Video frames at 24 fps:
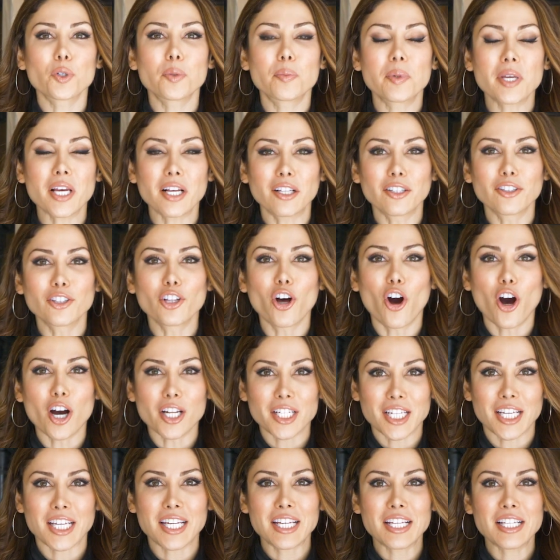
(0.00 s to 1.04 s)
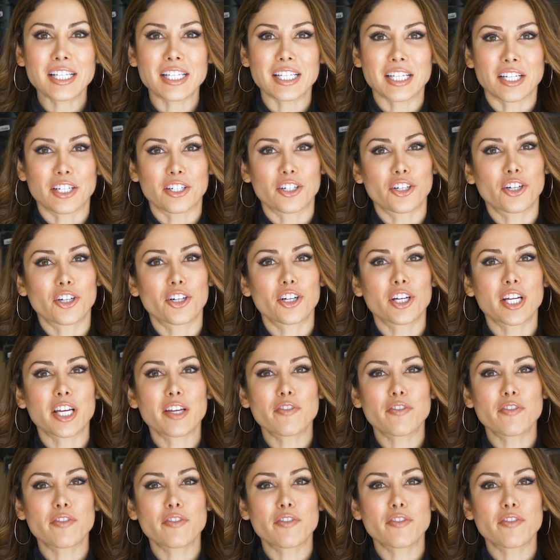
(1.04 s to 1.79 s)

would be a lot easier